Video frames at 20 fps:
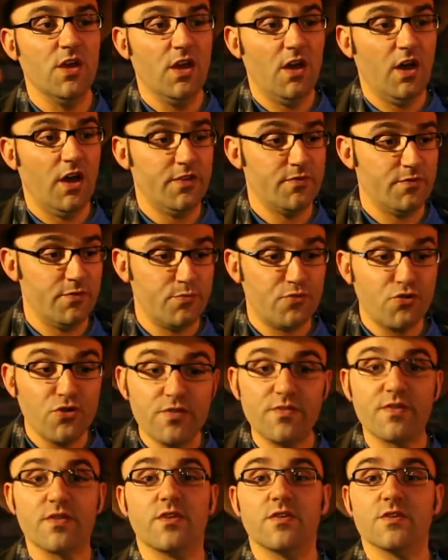either
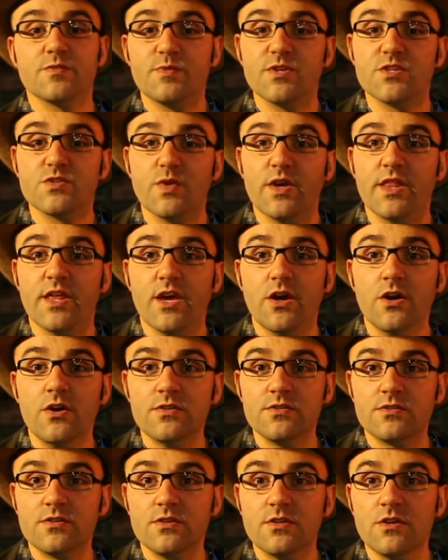improving those bits where they
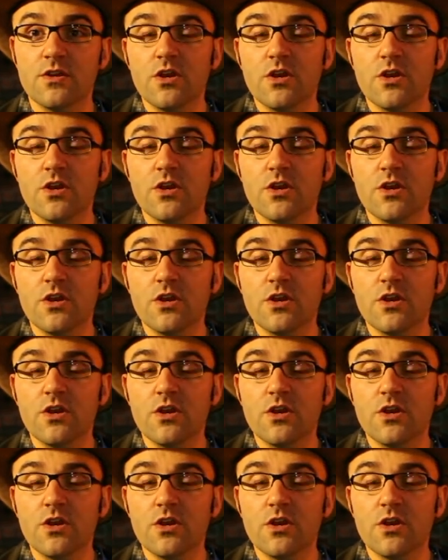aren't,